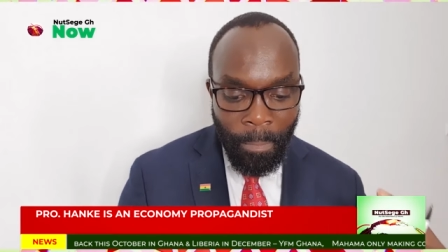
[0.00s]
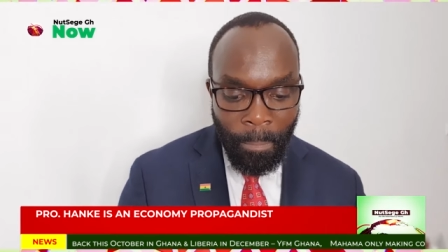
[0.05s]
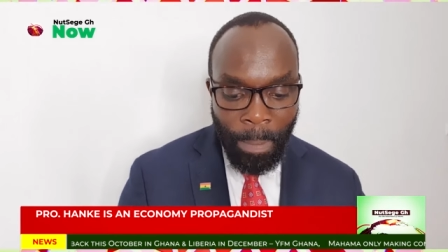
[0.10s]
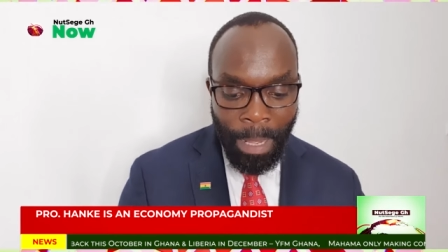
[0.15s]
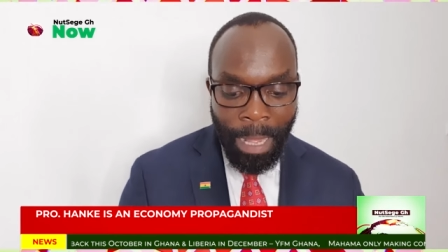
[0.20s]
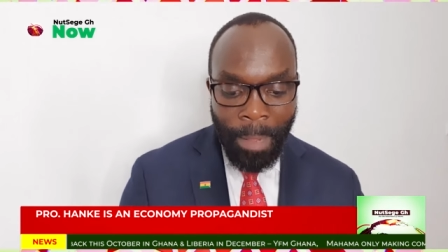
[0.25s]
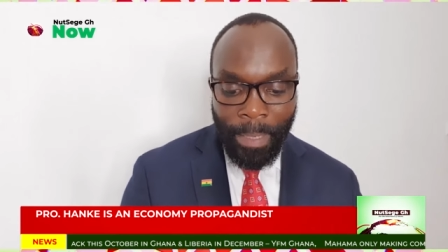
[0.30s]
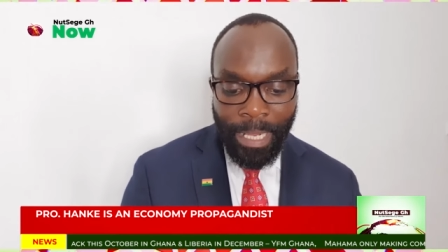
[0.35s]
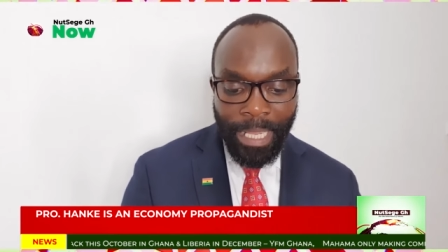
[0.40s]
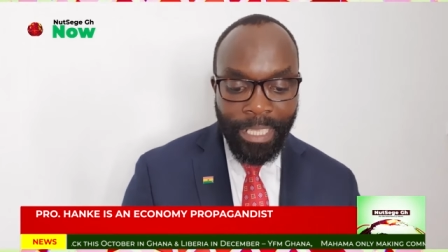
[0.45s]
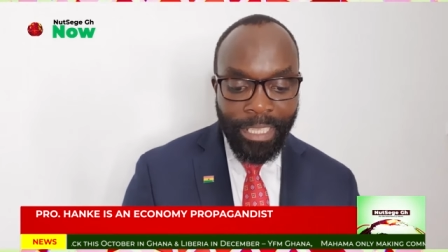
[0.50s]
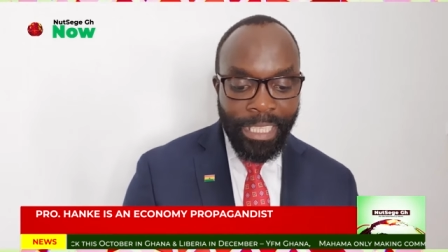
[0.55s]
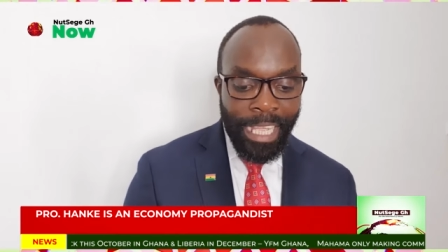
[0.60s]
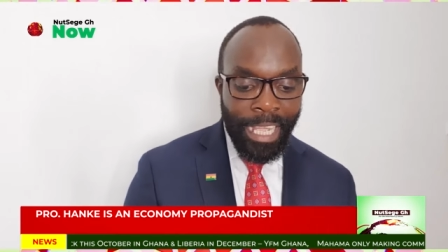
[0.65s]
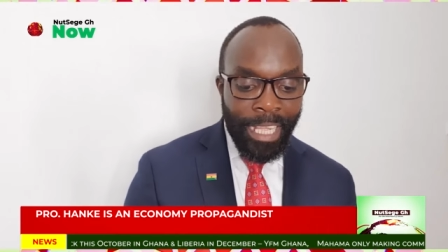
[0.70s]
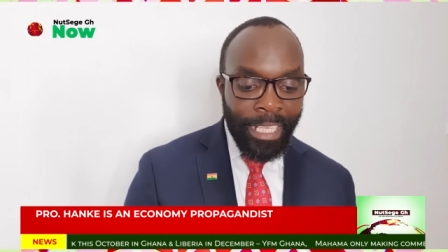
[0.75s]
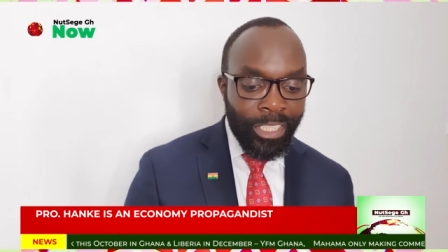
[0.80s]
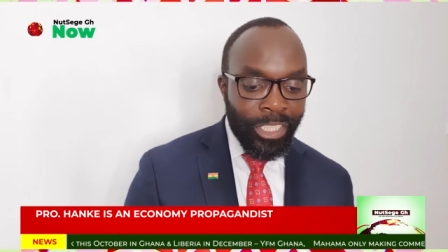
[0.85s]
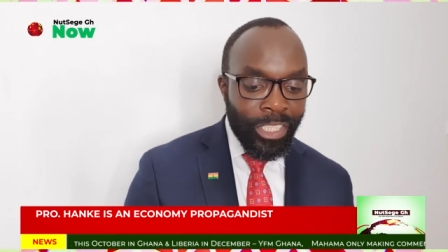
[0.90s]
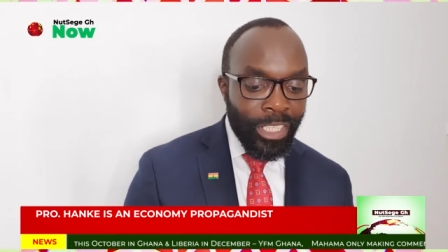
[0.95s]
public
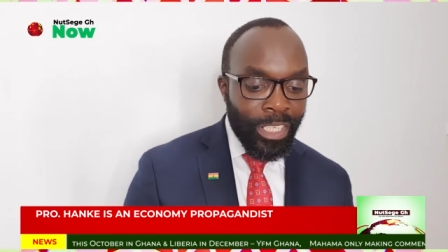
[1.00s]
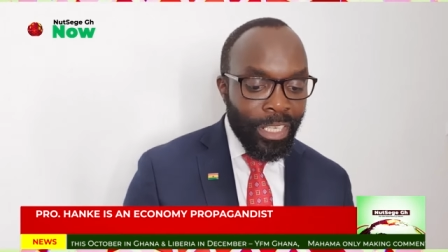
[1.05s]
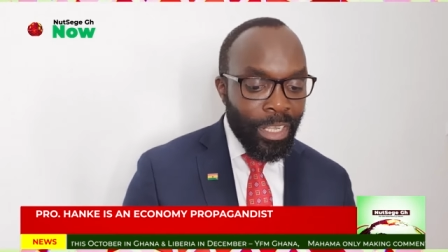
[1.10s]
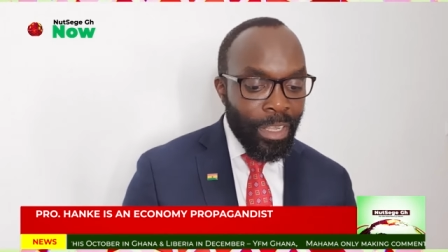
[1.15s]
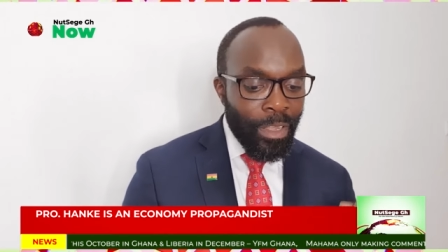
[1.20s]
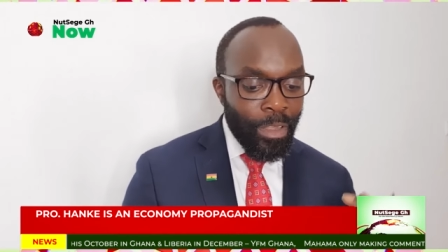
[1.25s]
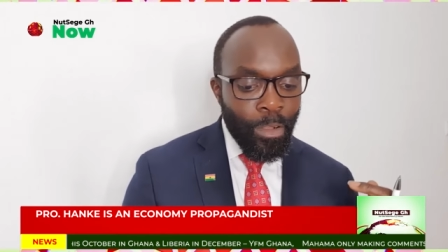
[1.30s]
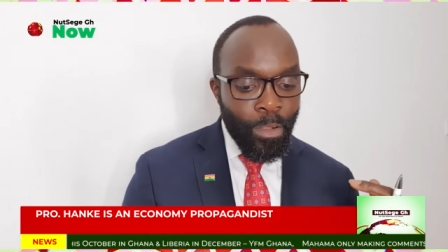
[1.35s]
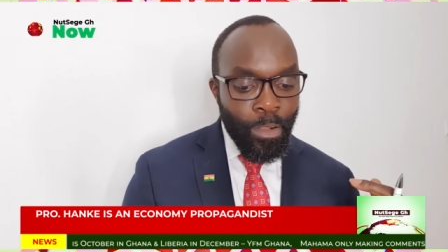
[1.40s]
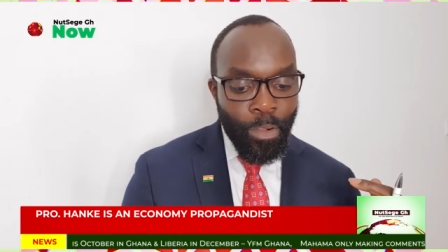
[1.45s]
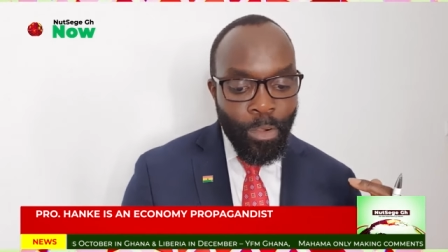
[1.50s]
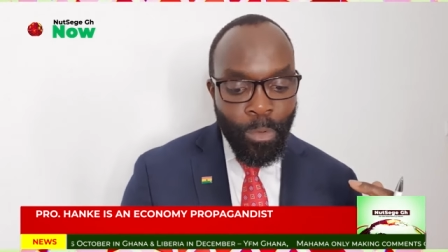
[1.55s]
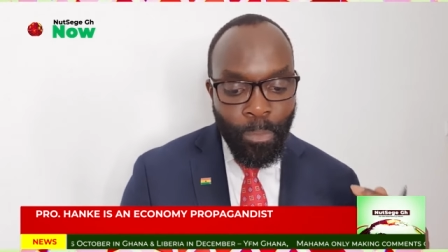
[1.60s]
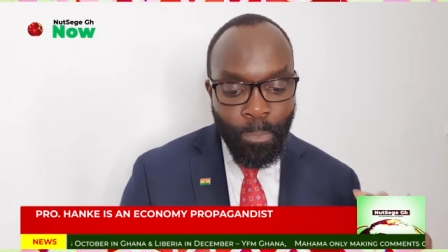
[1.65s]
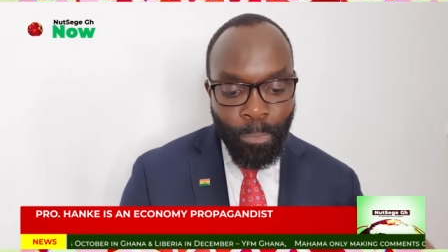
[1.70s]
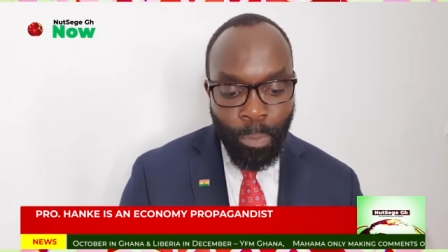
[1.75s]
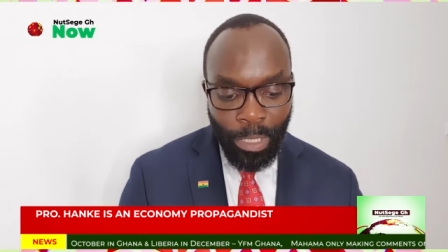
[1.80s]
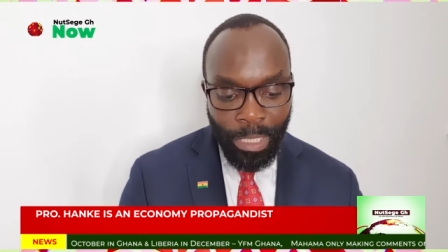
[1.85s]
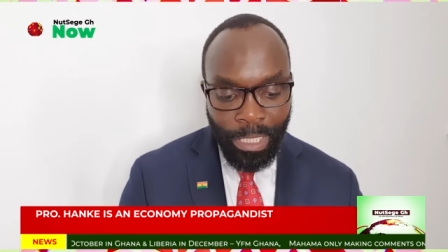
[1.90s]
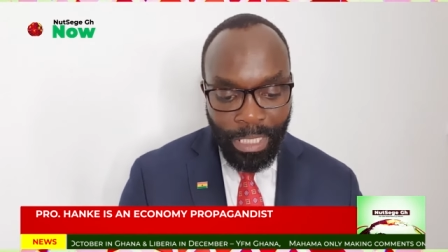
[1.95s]
debt,
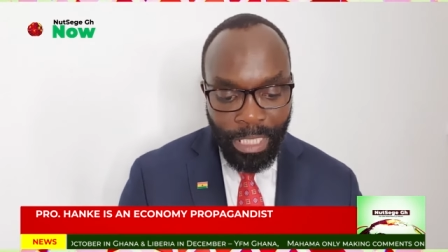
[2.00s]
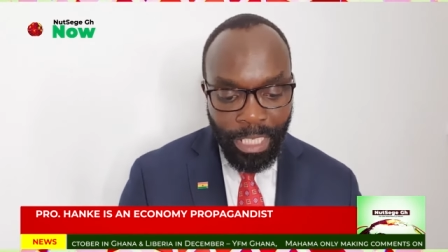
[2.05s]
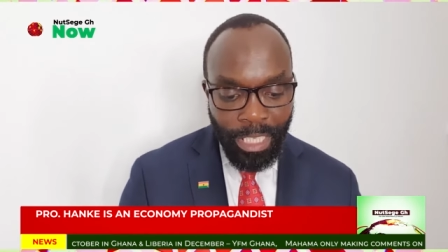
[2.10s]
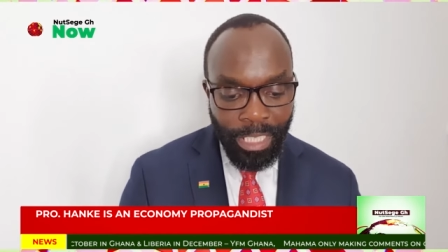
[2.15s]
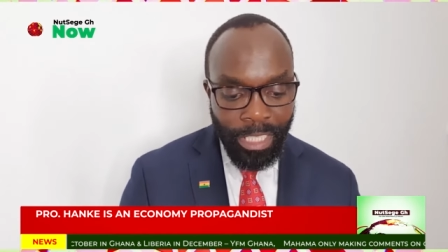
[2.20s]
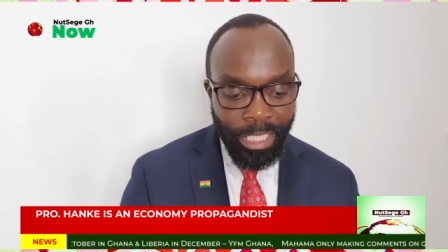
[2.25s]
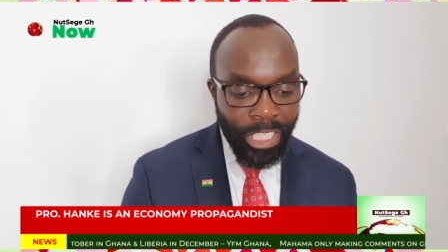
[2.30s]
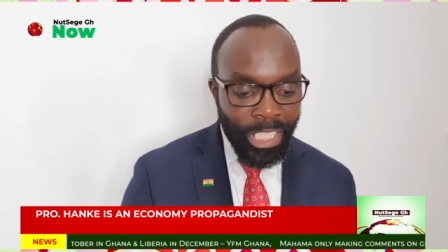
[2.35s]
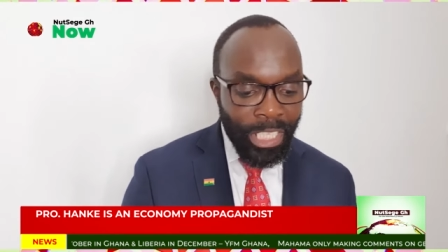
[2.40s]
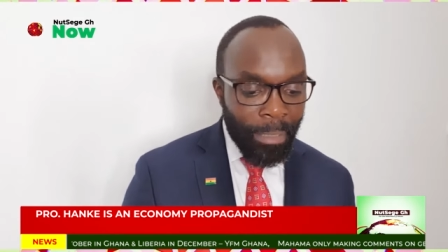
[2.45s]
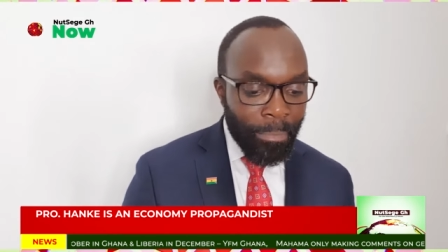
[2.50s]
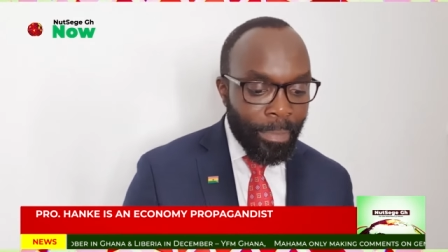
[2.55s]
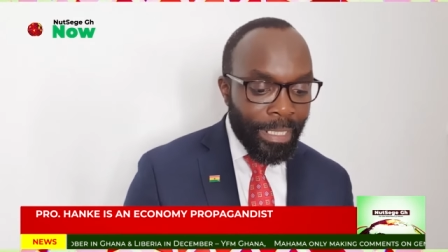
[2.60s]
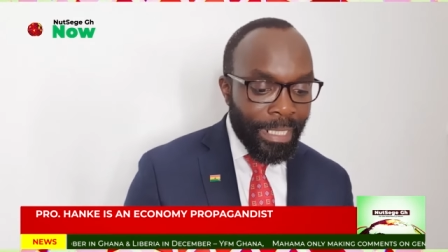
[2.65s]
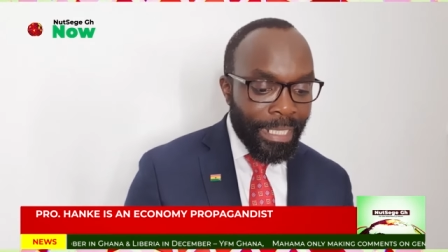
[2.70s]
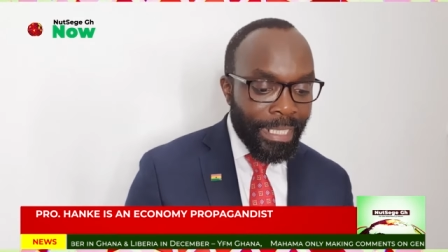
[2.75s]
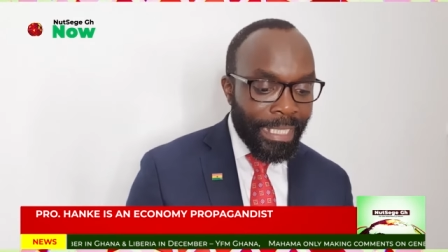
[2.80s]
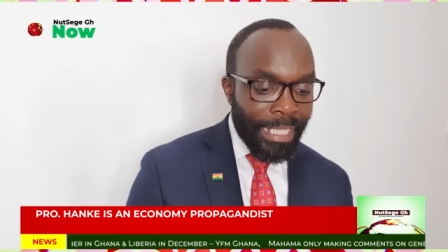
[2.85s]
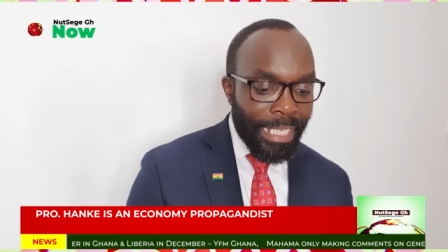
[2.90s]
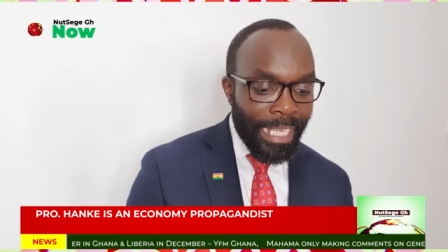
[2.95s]
political
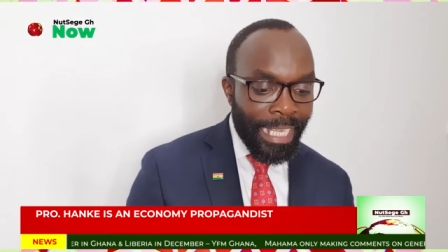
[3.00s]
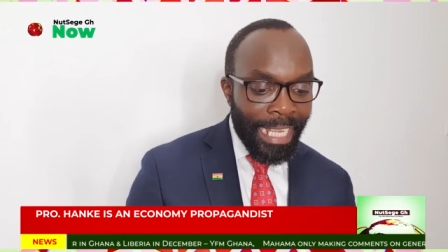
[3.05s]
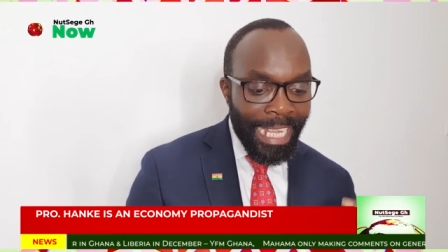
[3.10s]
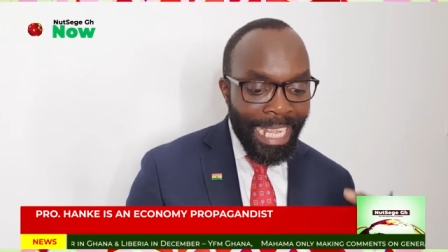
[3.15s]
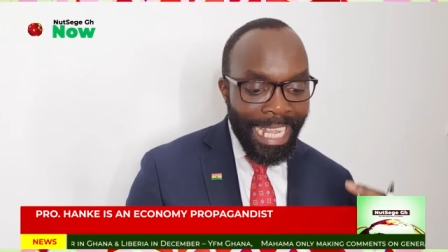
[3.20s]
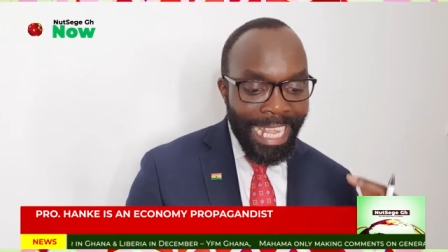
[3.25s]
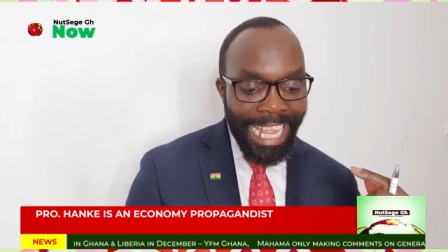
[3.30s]
stability,